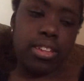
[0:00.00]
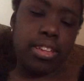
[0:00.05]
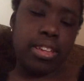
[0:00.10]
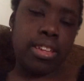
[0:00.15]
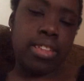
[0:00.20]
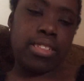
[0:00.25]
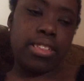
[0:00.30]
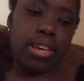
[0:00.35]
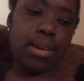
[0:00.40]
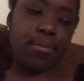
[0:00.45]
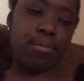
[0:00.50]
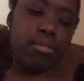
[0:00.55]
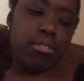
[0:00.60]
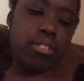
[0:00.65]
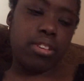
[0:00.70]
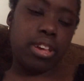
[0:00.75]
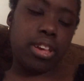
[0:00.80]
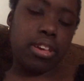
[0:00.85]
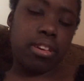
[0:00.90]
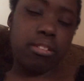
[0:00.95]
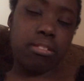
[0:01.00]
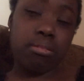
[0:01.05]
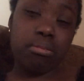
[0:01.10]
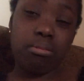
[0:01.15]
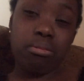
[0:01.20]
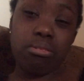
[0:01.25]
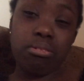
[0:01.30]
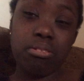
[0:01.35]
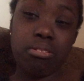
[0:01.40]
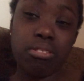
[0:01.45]
it's after like
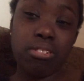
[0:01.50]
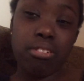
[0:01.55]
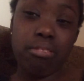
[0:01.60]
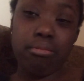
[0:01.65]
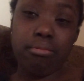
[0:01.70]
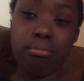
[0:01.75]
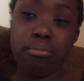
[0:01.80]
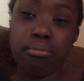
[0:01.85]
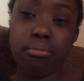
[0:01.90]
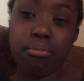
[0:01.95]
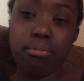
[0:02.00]
seven